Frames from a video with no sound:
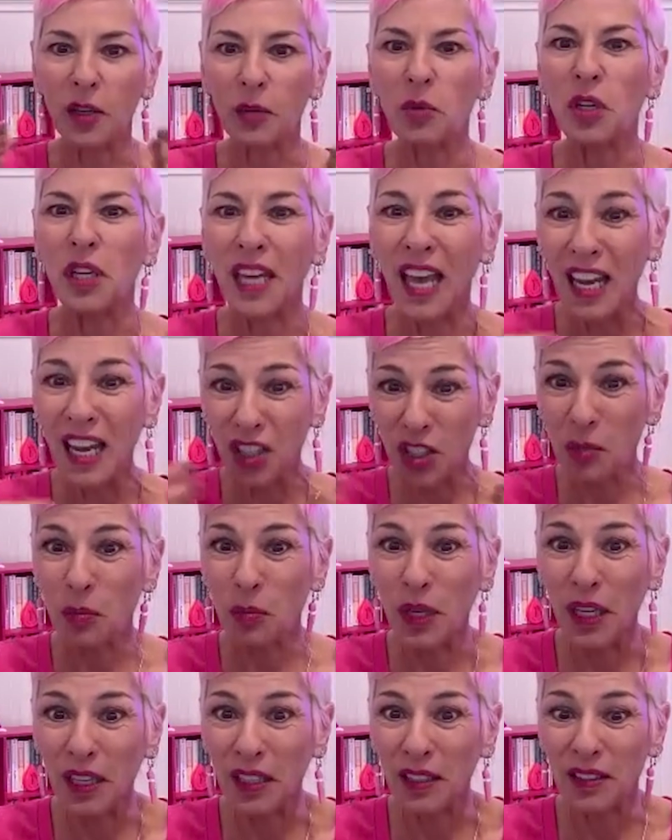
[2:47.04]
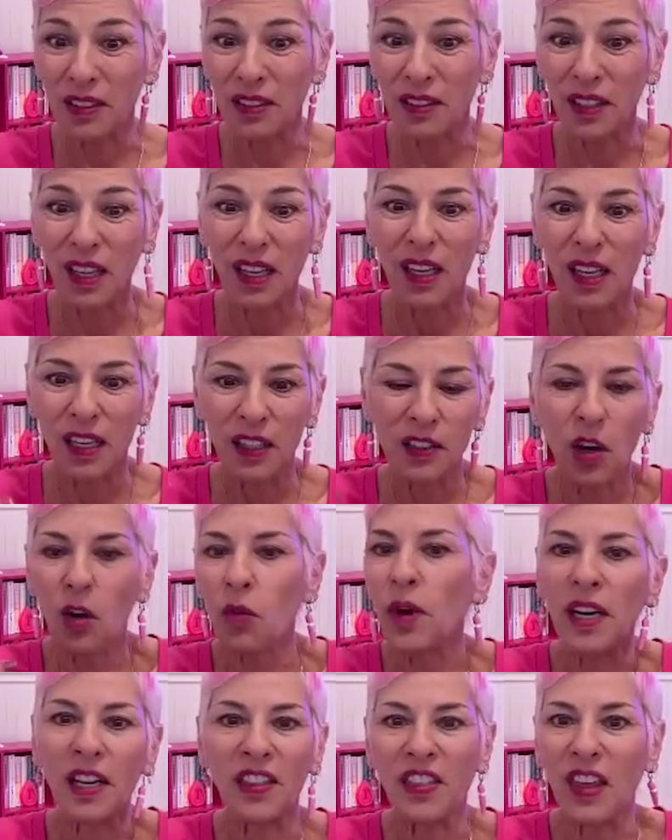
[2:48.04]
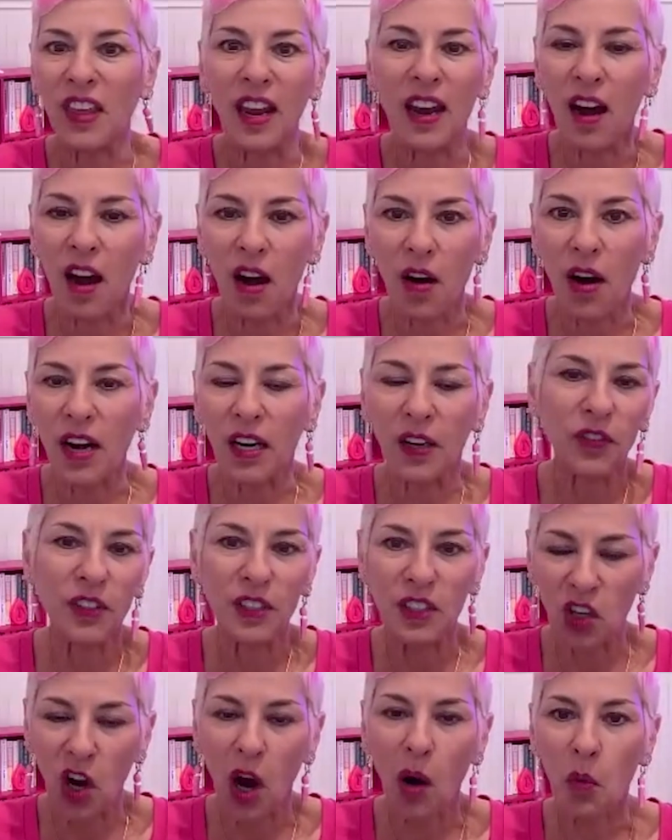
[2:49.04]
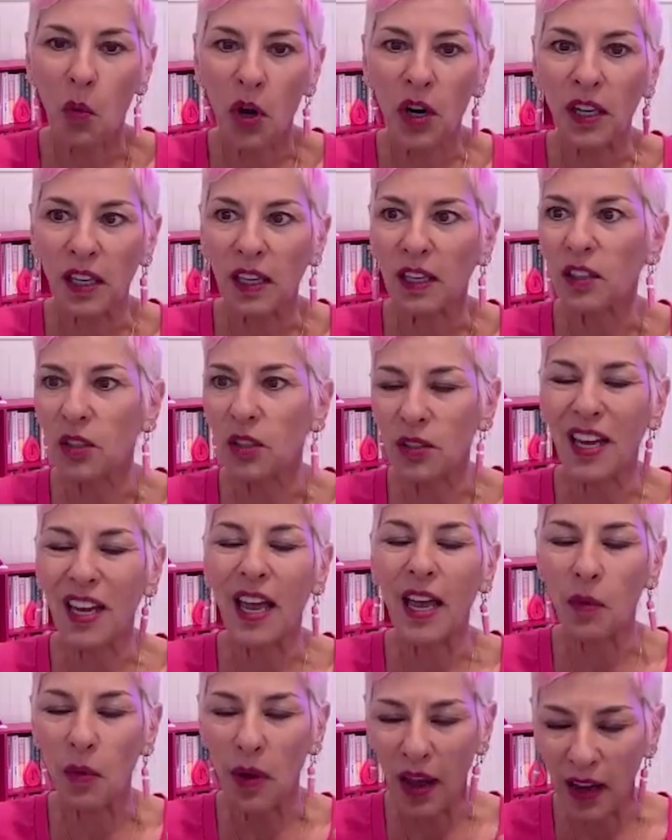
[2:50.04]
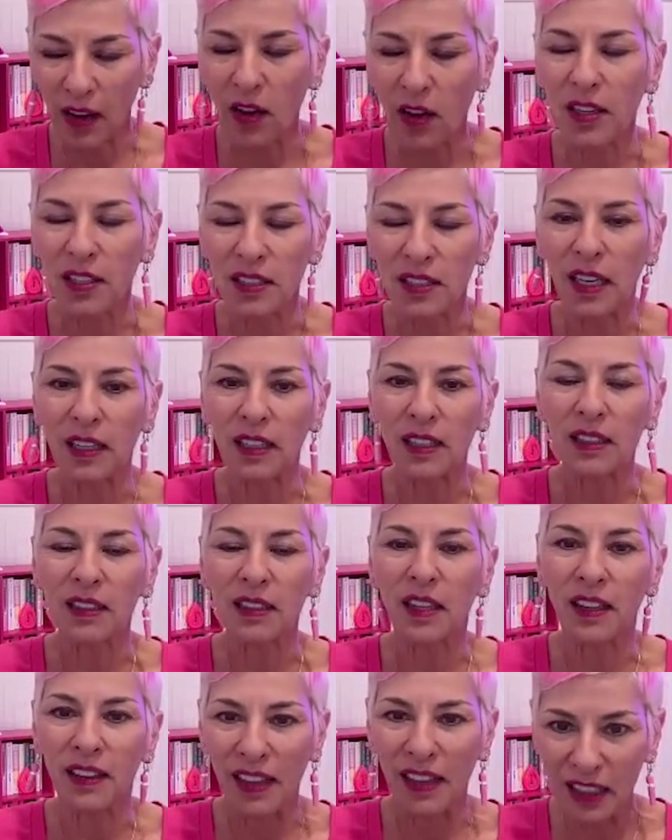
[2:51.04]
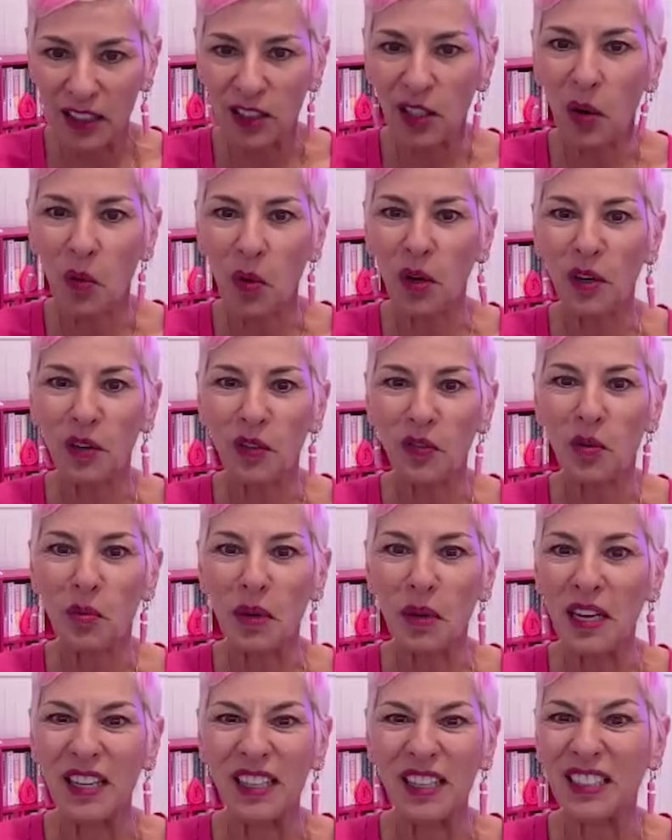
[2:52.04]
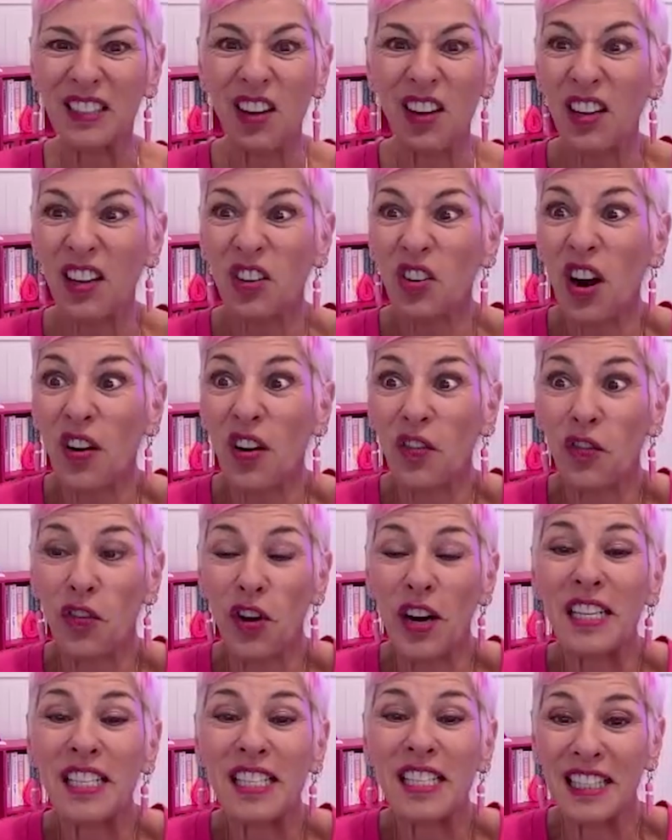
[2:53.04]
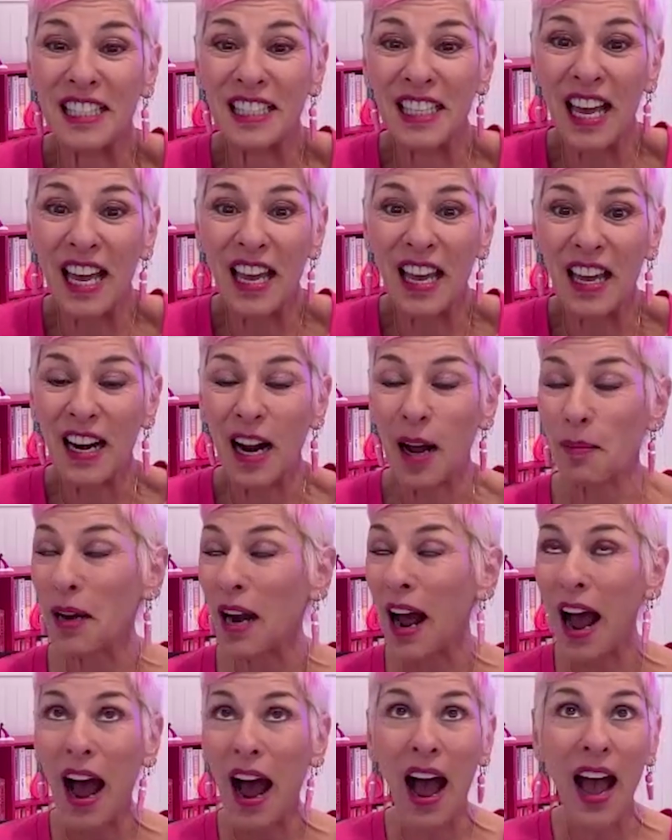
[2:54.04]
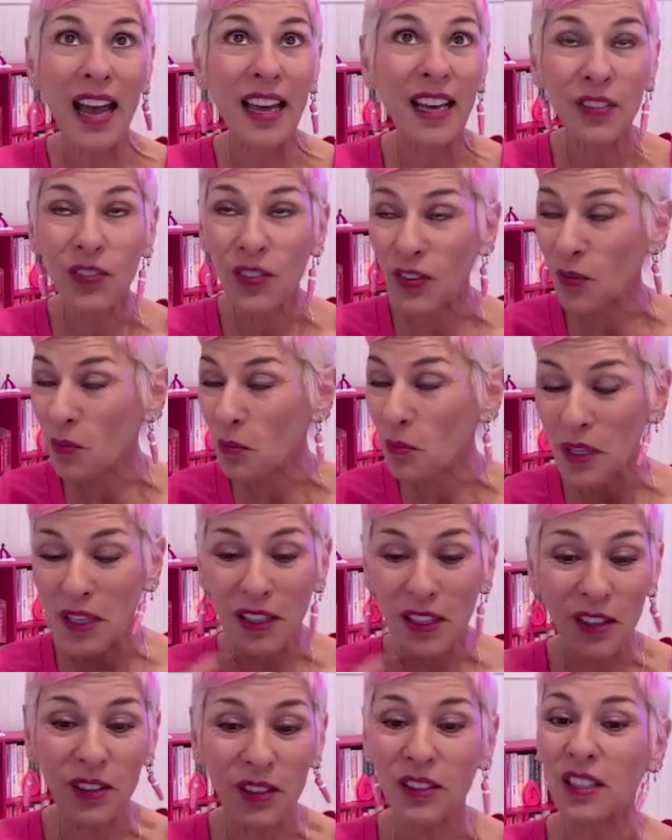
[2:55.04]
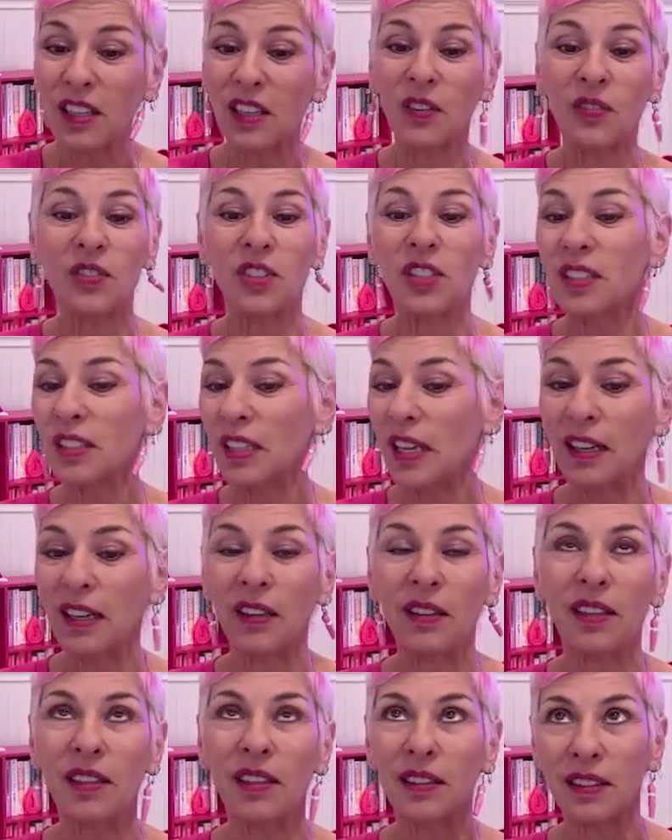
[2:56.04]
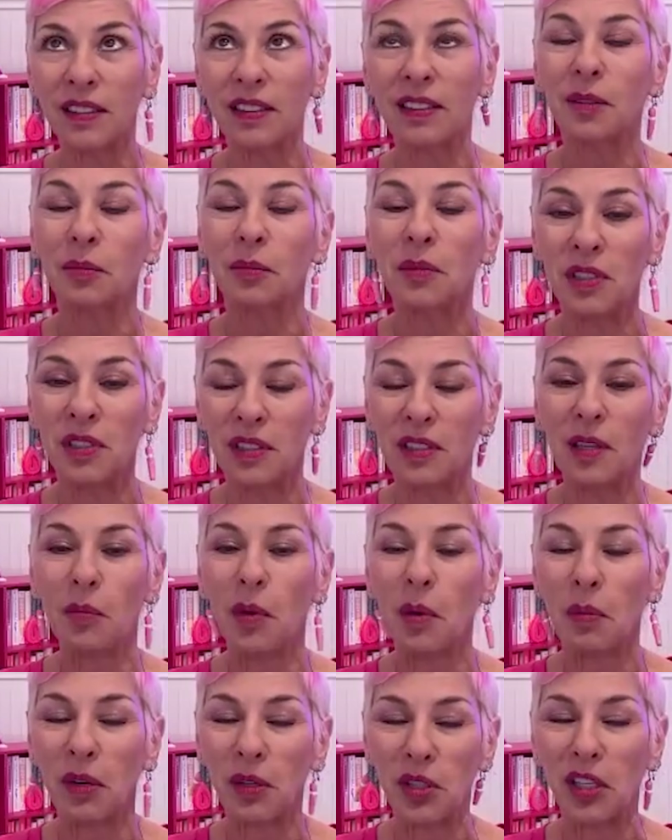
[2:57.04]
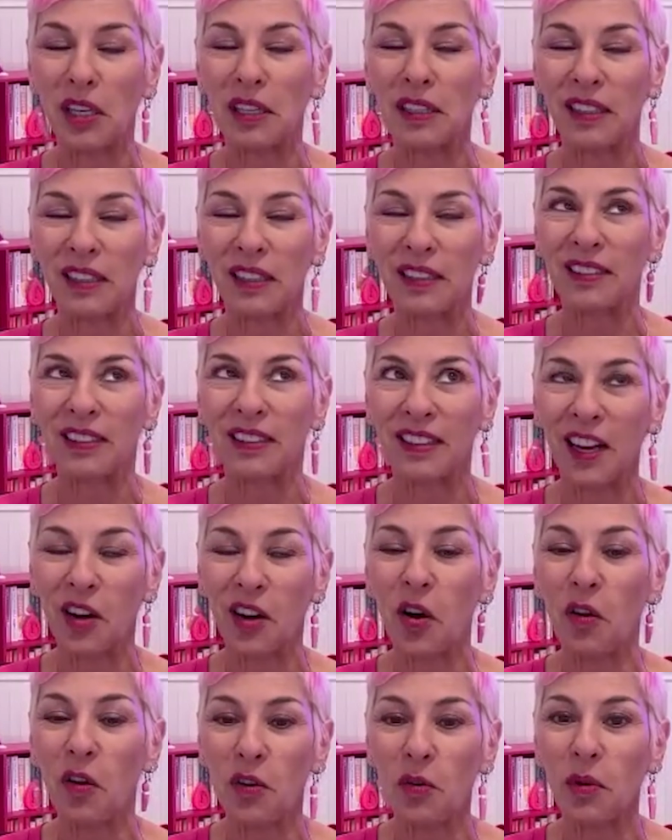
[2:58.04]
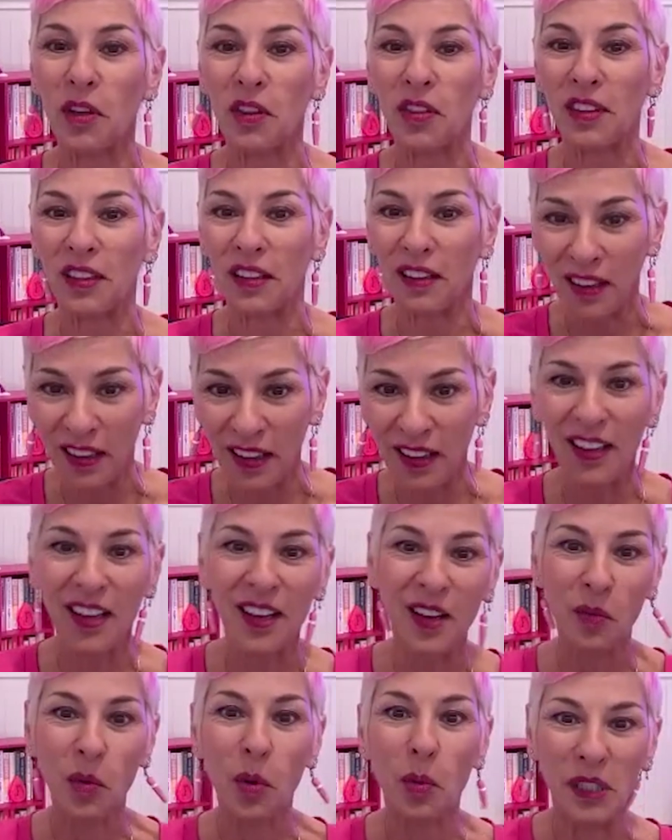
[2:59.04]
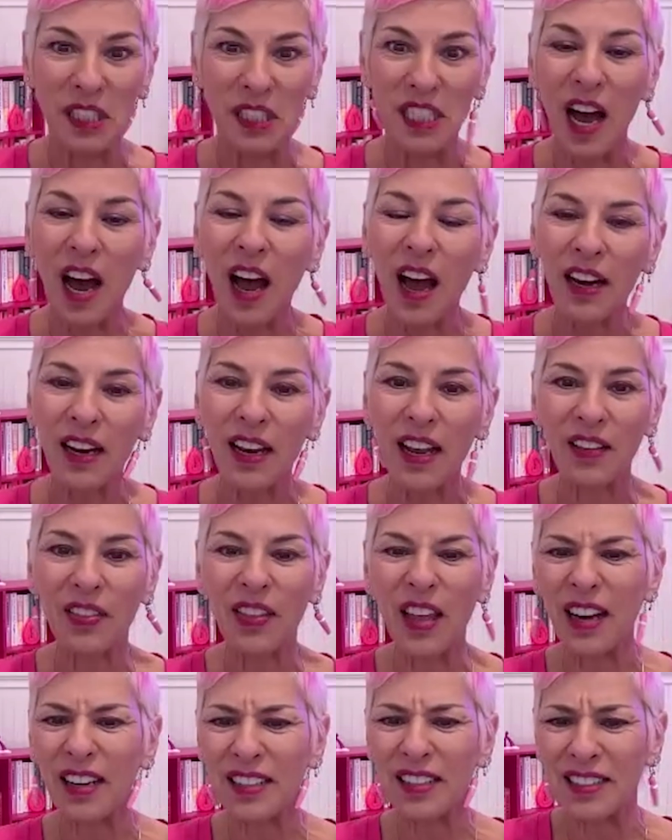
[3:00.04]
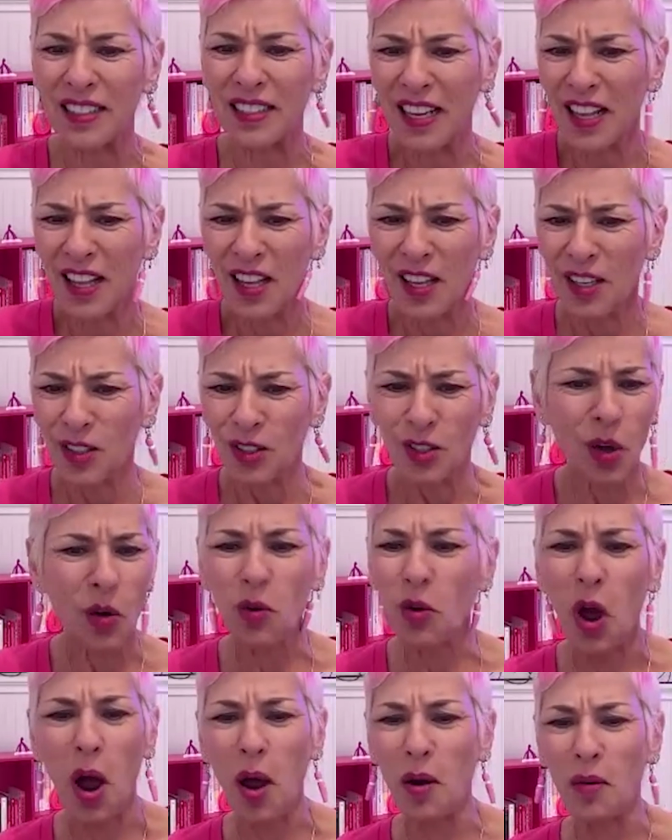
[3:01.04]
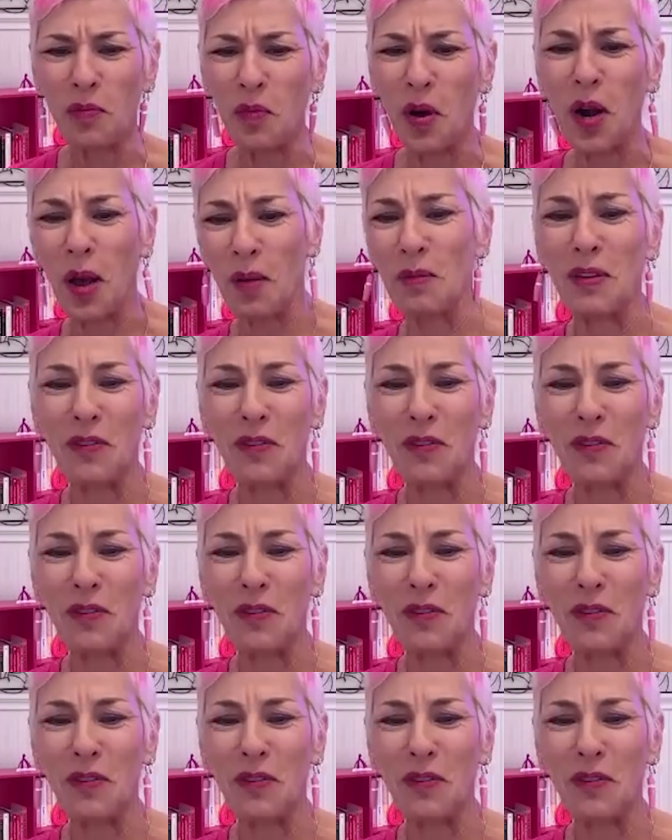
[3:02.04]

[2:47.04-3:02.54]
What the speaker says: the communication piece is already there. And if it's not working and you say, hey, hang on a second, like that's not working for me, you're not afraid to say it. I mean, I have even been guilty of just saying, okay, like, let me just keep my mouth shut and like get it over with and we'll be done. And that is so not what